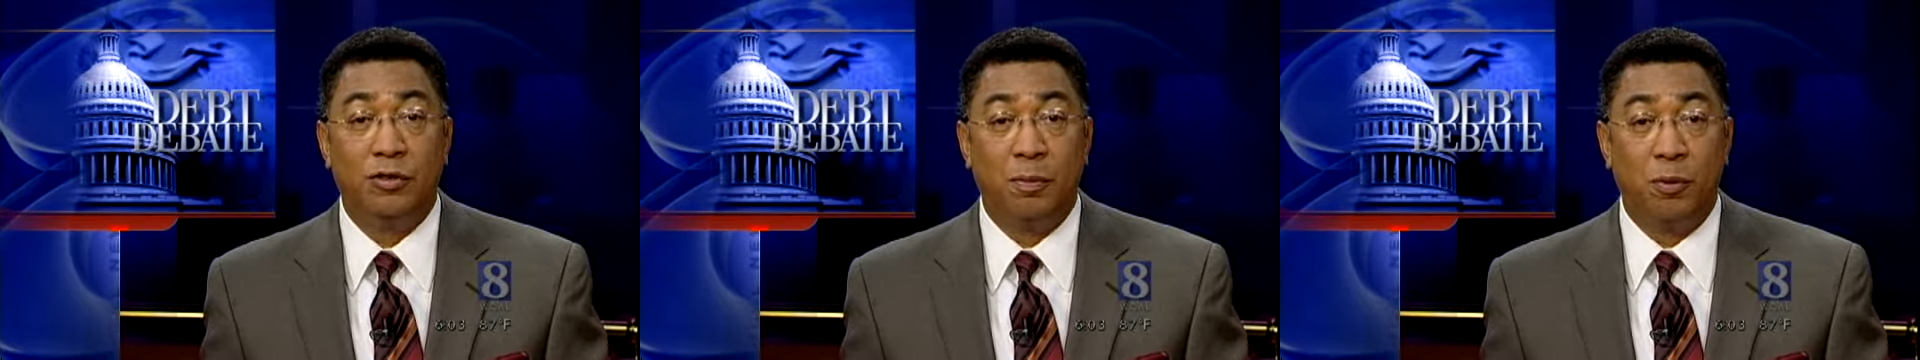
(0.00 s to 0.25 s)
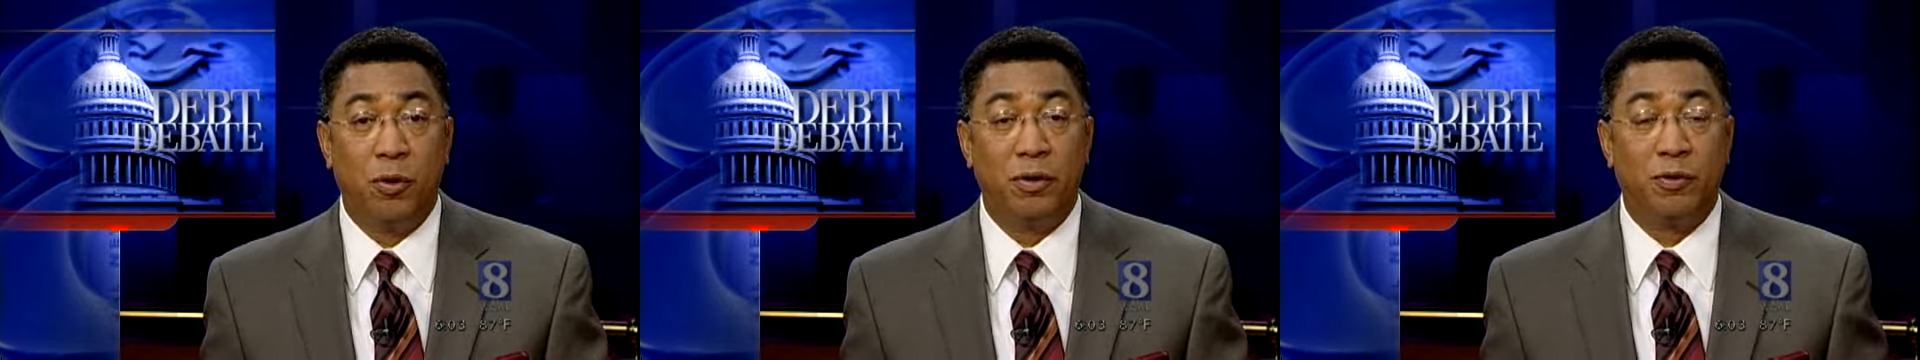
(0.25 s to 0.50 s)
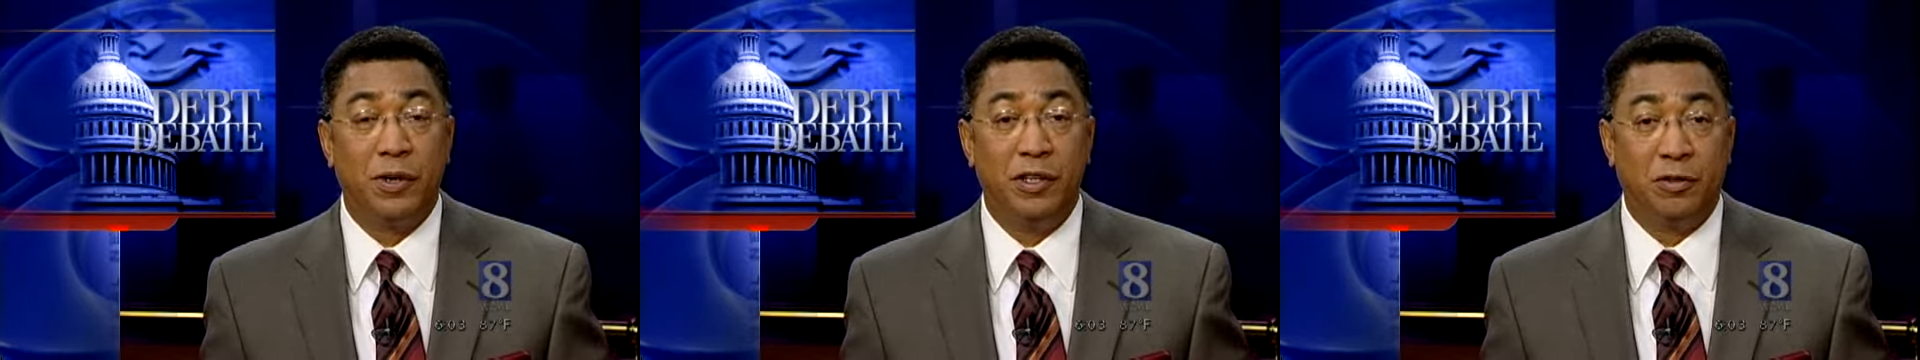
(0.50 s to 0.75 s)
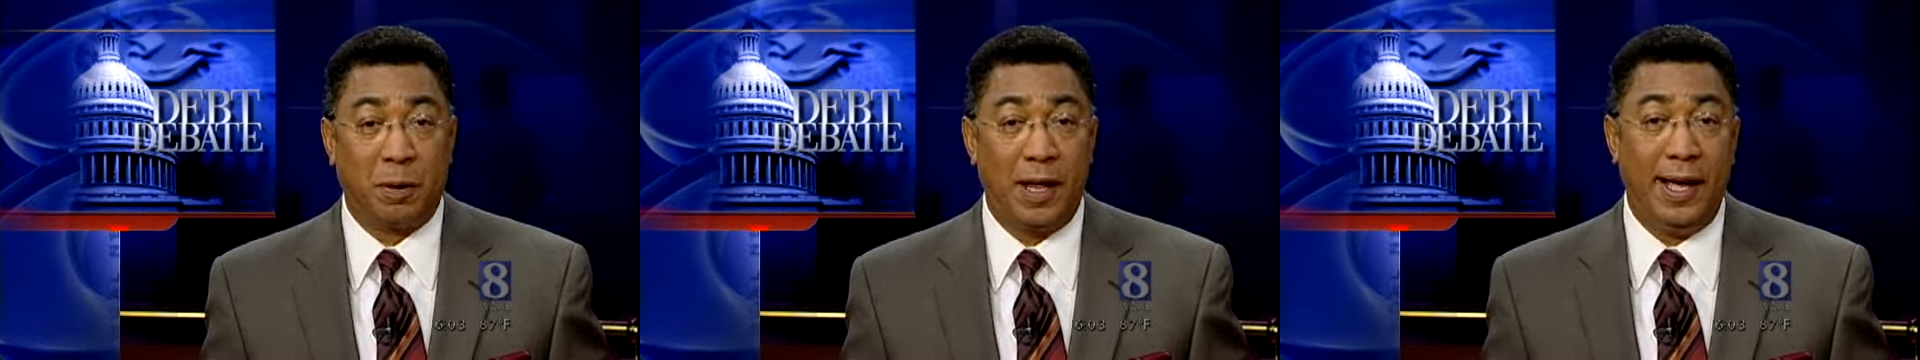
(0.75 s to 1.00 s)
support for
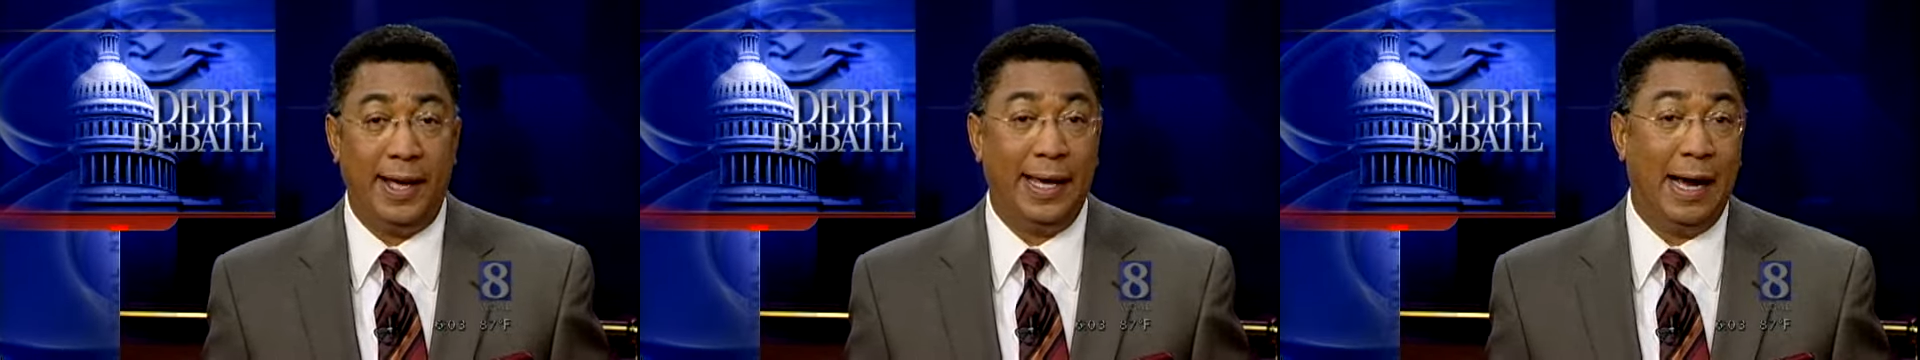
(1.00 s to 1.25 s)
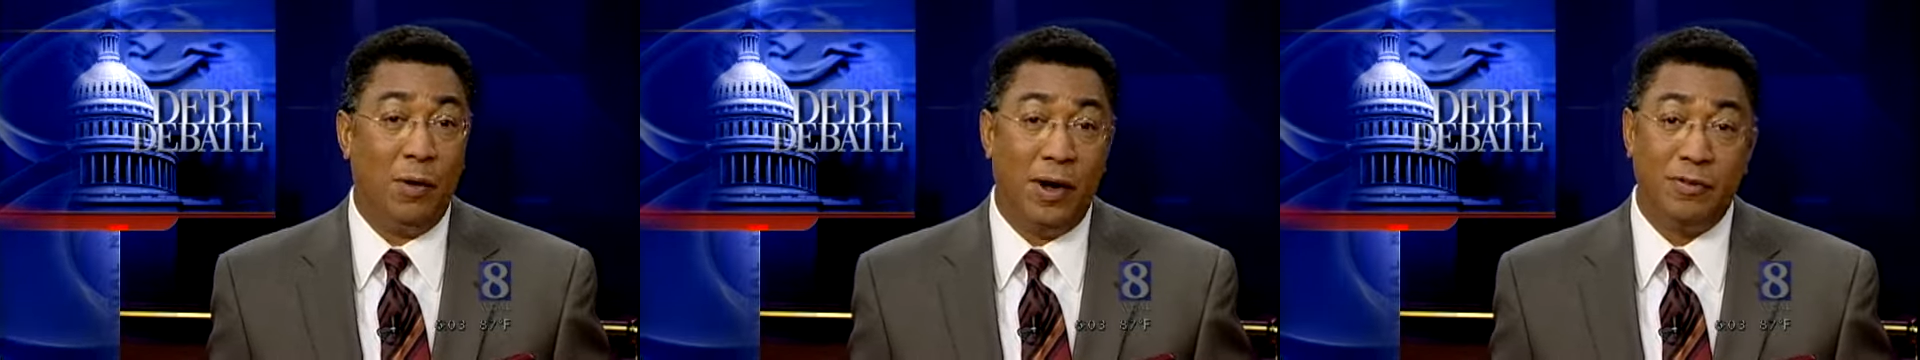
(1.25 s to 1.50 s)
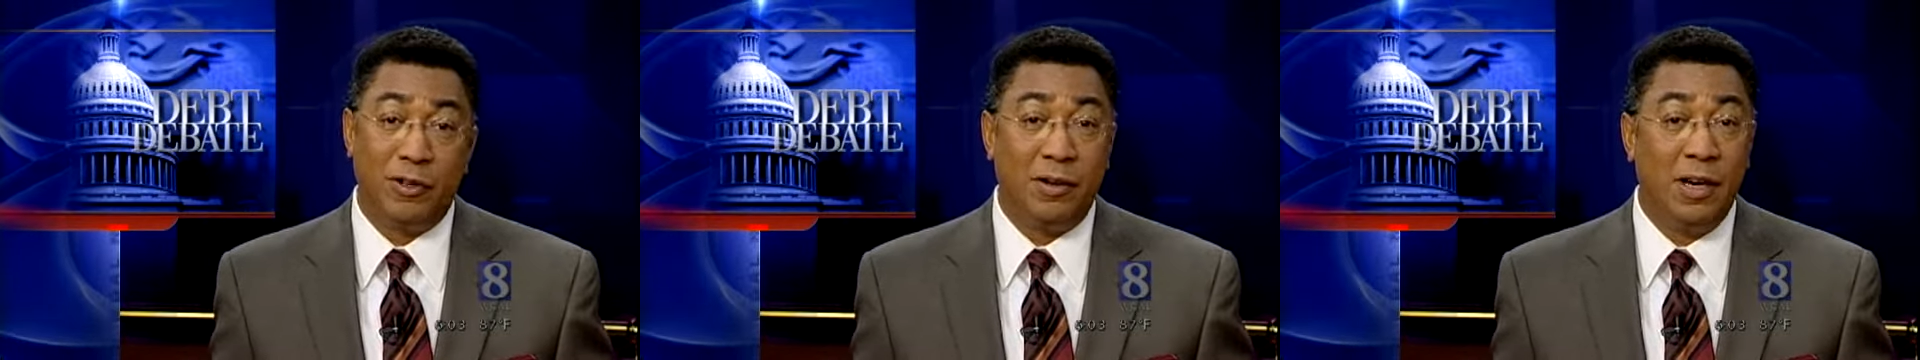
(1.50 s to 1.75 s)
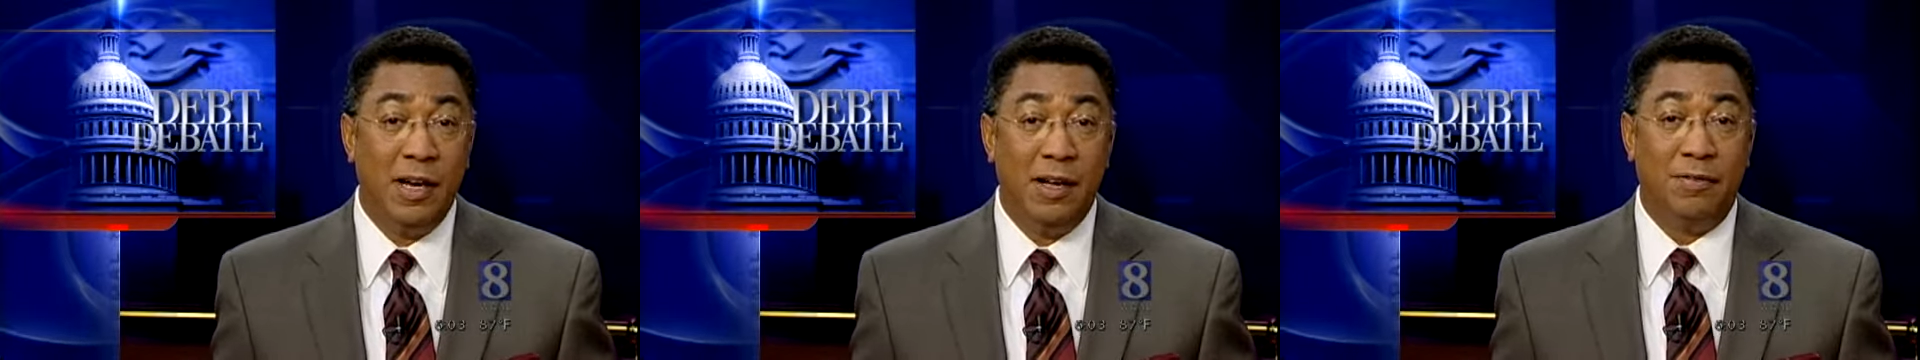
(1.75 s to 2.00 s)
his plan. However,